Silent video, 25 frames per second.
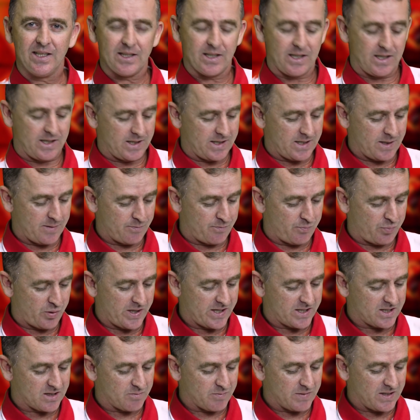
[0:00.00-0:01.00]

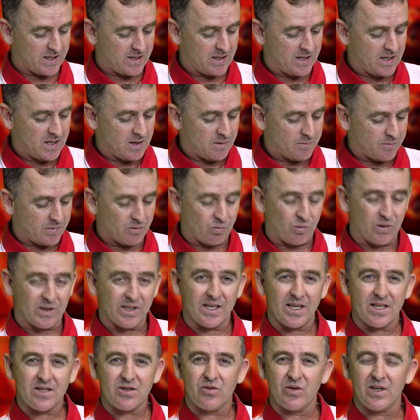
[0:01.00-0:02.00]
impressed me, but well,
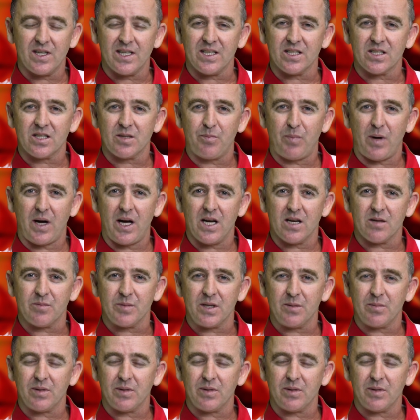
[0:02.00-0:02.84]
it hasn't really inspired me.